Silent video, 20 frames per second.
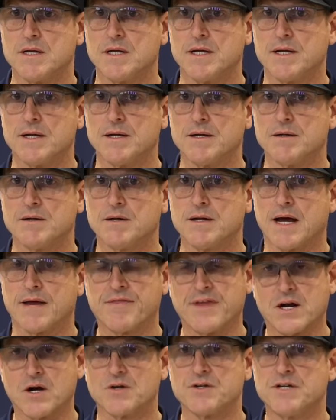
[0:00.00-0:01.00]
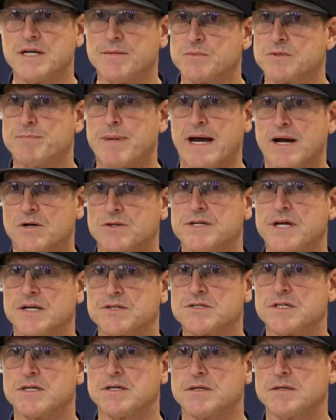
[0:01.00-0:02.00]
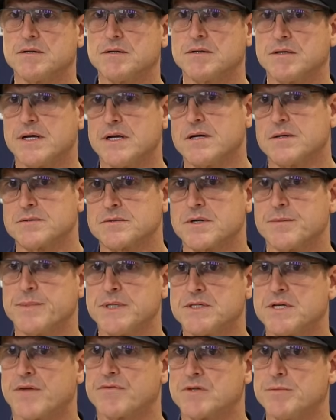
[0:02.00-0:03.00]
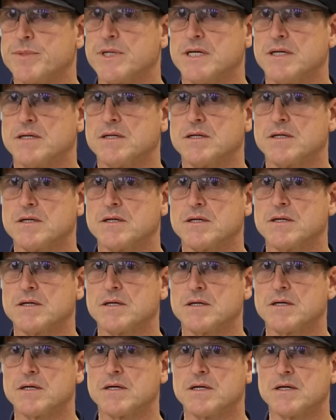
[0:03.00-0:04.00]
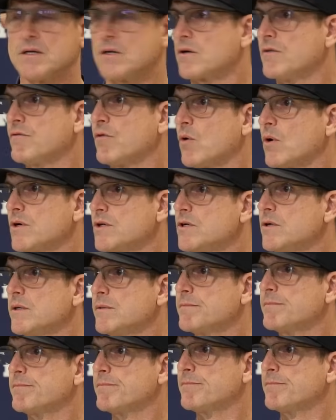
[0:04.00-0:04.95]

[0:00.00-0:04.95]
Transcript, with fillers: and I think our team is battle-tested, and, and it's going to be tough to beat. Looking forward to it.